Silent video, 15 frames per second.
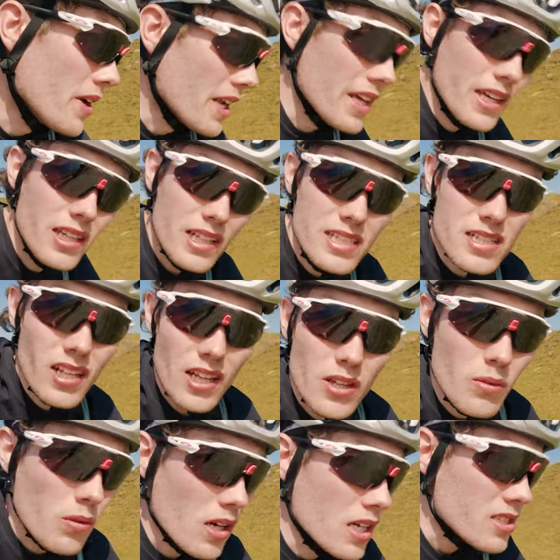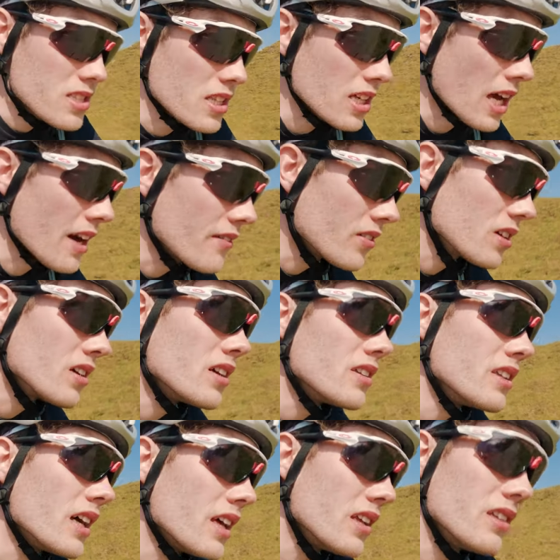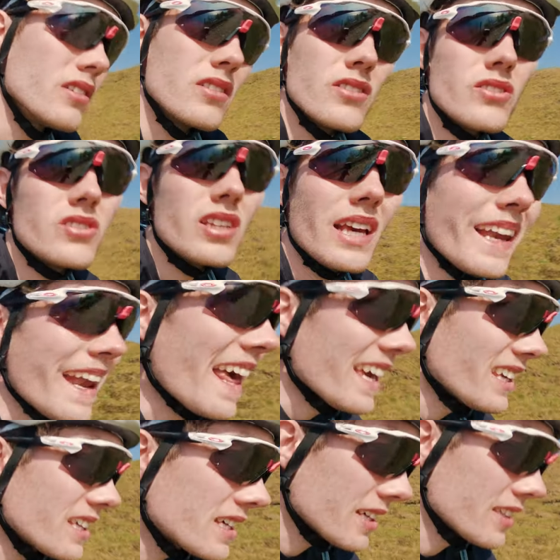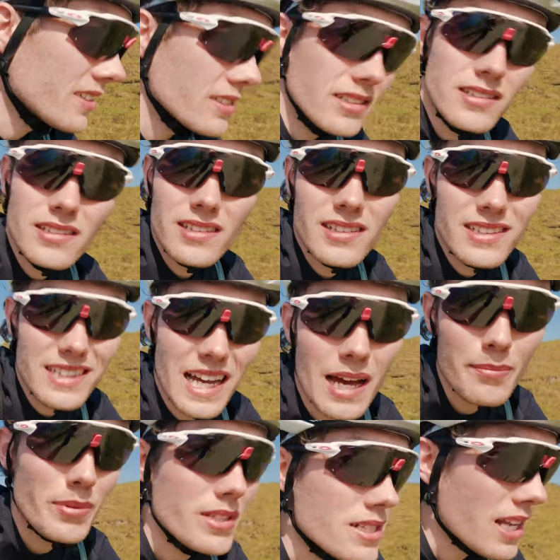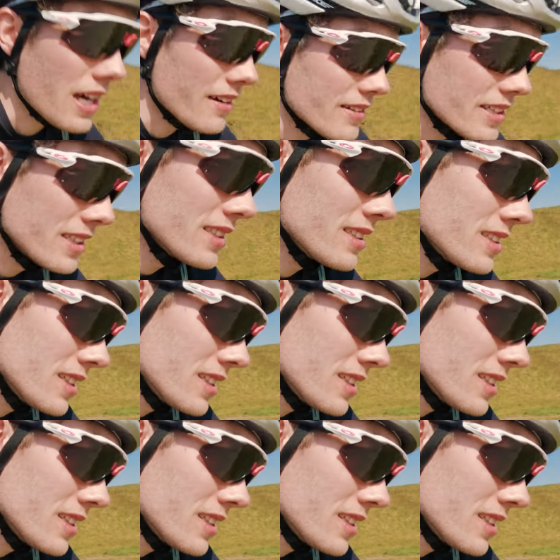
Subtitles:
It's like the worst thing ever, and then you see a lake and you're as happy as Larry.